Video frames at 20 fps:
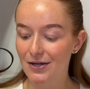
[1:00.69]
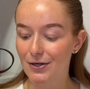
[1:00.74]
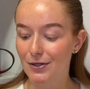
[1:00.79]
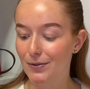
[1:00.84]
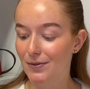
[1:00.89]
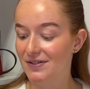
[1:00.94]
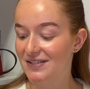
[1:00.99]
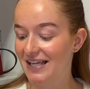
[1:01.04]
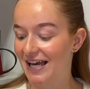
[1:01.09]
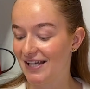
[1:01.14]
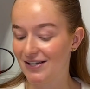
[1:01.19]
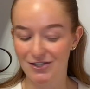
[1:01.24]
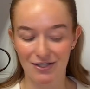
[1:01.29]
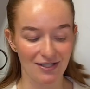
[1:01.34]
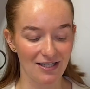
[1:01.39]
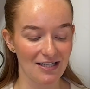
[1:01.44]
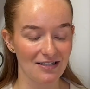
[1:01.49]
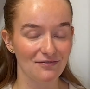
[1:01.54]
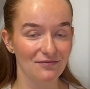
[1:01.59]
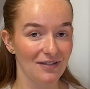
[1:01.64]
Or is it
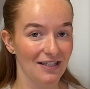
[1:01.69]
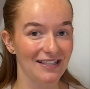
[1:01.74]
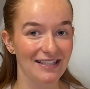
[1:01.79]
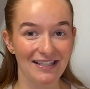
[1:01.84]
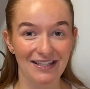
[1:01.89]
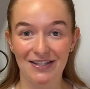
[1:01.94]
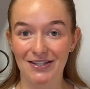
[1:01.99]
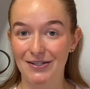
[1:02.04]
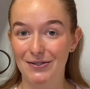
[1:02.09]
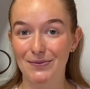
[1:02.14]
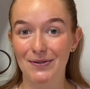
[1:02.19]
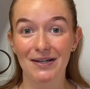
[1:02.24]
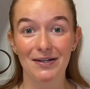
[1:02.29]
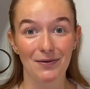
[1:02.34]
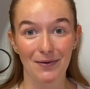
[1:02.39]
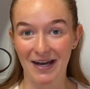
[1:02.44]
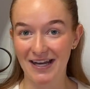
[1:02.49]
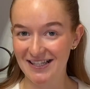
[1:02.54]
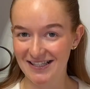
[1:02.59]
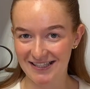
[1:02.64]
actually really cute and
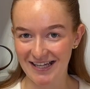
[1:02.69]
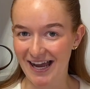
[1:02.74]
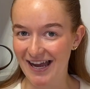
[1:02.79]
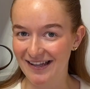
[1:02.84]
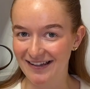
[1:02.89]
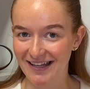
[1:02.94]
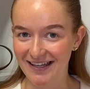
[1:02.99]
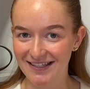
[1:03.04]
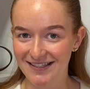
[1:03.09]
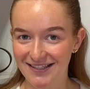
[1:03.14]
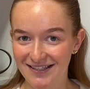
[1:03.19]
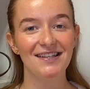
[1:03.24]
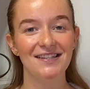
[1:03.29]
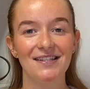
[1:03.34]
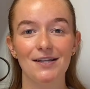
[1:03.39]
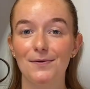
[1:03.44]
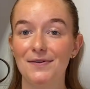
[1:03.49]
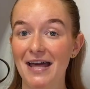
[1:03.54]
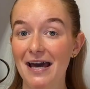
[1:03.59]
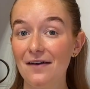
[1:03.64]
quite stylish?
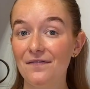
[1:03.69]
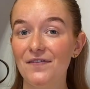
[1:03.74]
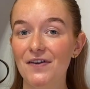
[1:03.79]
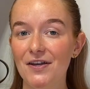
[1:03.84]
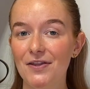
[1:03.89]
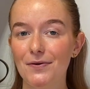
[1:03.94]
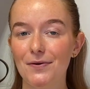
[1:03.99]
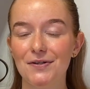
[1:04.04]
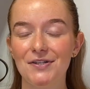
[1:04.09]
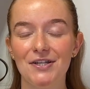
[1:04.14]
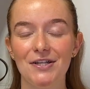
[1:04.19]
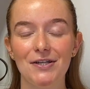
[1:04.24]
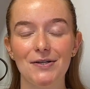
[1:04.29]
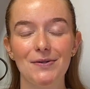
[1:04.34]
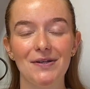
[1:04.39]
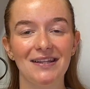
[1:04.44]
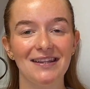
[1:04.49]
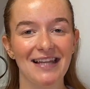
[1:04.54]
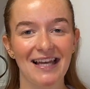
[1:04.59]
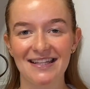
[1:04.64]
So without further
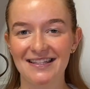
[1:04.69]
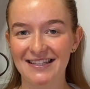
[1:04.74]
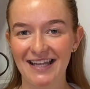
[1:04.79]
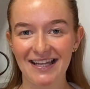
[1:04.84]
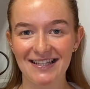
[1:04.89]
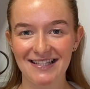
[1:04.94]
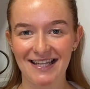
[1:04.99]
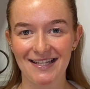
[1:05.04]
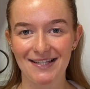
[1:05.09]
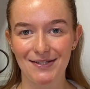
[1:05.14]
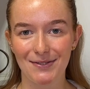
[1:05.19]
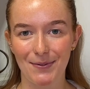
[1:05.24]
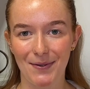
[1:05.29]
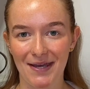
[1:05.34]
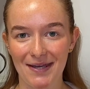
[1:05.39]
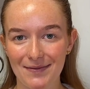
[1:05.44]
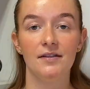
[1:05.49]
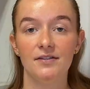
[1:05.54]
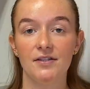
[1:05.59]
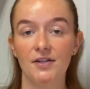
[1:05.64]
ado, let's get into
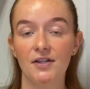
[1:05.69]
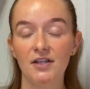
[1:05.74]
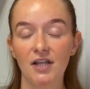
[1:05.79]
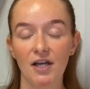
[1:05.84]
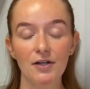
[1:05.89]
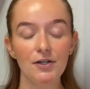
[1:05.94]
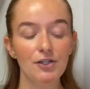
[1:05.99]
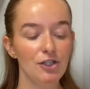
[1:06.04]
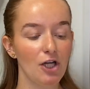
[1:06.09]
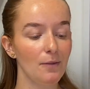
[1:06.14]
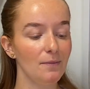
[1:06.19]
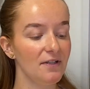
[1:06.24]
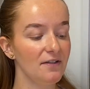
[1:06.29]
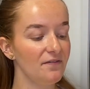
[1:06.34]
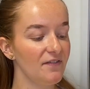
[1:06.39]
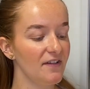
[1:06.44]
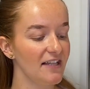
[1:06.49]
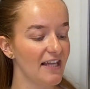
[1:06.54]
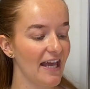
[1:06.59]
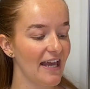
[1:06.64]
it. So the Longchamp Le
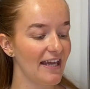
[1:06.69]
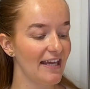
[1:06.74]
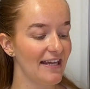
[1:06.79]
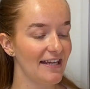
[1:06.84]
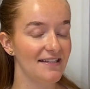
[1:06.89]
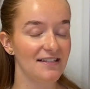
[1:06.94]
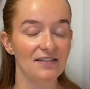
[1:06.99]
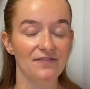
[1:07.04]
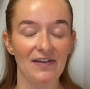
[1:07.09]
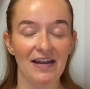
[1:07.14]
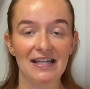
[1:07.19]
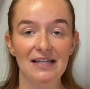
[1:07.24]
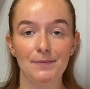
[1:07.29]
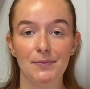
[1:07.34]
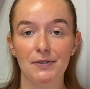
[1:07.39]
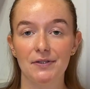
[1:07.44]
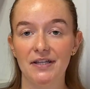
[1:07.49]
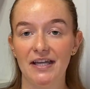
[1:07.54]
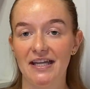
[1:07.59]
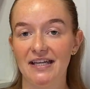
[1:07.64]
Filet is
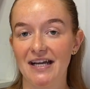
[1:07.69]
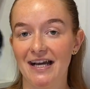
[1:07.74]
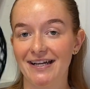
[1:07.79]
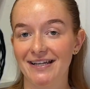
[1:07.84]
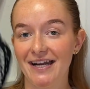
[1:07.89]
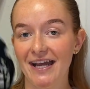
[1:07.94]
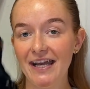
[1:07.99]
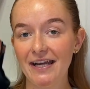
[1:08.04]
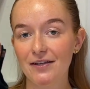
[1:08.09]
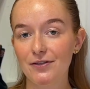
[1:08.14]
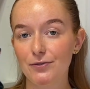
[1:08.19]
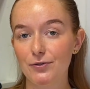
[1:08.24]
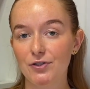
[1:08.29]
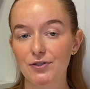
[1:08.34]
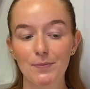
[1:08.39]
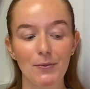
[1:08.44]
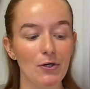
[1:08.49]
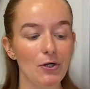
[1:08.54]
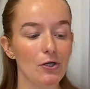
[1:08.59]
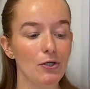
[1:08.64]
available in an extra
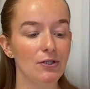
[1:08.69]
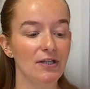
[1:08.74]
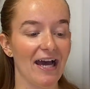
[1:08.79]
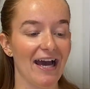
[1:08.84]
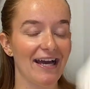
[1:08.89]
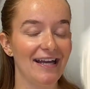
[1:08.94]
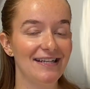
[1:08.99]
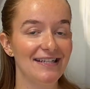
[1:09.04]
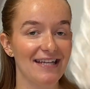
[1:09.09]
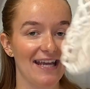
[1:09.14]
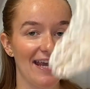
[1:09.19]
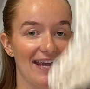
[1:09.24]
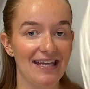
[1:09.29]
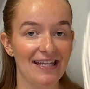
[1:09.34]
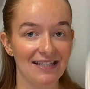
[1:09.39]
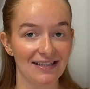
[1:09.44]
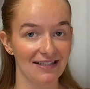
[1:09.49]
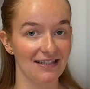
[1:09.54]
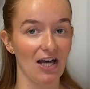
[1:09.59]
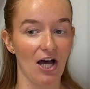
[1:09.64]
small and a
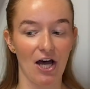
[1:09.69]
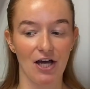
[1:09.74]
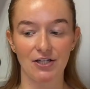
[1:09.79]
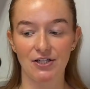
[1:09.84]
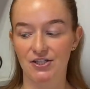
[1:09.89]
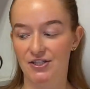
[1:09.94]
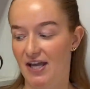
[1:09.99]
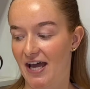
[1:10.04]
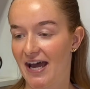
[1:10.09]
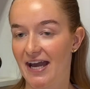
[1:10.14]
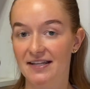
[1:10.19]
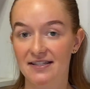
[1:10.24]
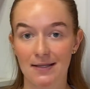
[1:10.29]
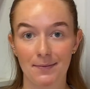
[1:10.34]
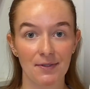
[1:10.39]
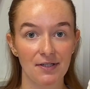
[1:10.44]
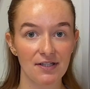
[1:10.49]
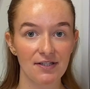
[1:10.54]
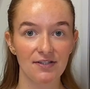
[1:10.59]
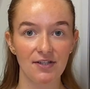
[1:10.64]
large size. I'm
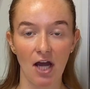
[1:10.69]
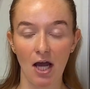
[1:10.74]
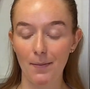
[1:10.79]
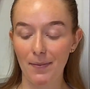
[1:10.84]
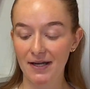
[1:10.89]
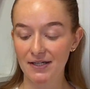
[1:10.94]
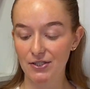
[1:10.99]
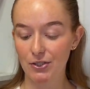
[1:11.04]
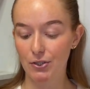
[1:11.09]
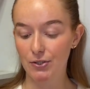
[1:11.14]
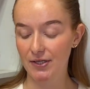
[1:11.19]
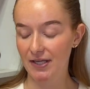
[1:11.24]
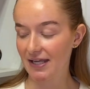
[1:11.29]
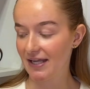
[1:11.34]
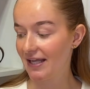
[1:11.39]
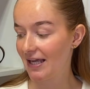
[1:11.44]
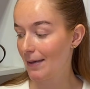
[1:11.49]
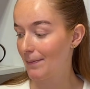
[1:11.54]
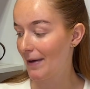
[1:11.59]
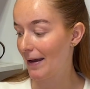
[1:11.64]
going to start by
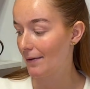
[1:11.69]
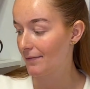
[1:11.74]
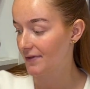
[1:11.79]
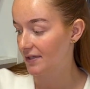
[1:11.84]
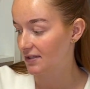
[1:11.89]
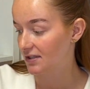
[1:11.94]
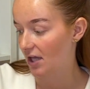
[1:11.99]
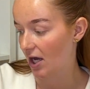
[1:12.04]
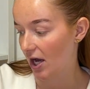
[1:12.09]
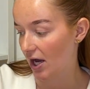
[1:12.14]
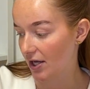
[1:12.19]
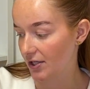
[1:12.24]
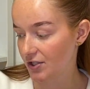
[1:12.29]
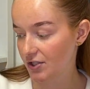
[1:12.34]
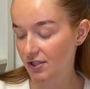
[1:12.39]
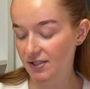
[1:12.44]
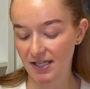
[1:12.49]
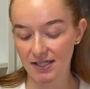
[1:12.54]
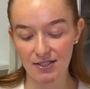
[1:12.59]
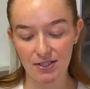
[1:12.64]
talking about the large
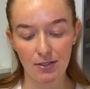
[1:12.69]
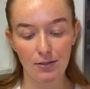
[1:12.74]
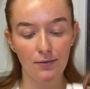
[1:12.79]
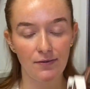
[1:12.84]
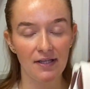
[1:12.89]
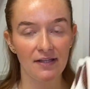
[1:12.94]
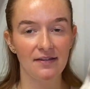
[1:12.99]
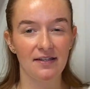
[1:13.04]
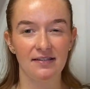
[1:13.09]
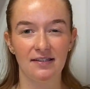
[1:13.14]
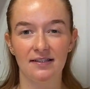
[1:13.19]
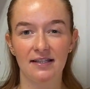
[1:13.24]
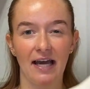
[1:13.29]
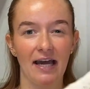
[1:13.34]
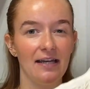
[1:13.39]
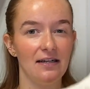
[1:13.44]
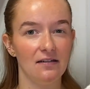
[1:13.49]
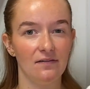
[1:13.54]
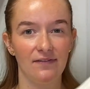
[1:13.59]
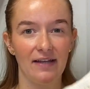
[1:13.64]
because I do think this is
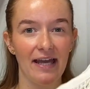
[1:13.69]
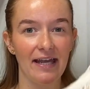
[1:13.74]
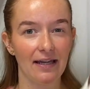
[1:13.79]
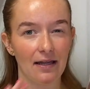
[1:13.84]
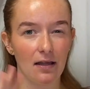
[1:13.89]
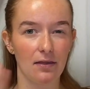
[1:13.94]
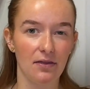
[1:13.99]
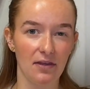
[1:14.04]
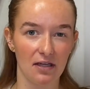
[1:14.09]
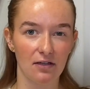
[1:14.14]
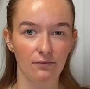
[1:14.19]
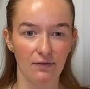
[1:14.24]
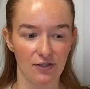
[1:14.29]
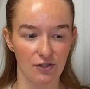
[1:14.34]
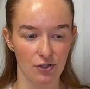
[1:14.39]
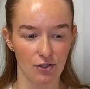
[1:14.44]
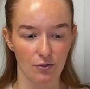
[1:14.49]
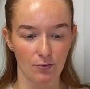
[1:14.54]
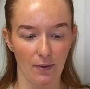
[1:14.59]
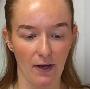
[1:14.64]
kind of like the
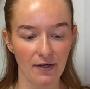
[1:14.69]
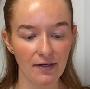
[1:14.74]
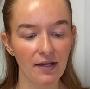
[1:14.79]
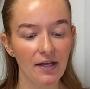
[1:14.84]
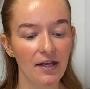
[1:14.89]
original one.